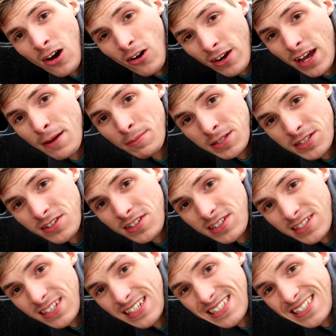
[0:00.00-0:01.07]
Okay, but
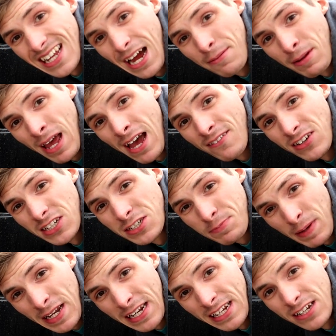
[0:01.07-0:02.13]
seriously, it's time to have a
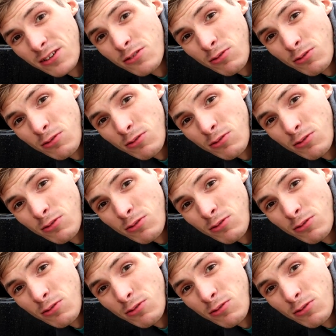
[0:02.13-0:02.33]
speedy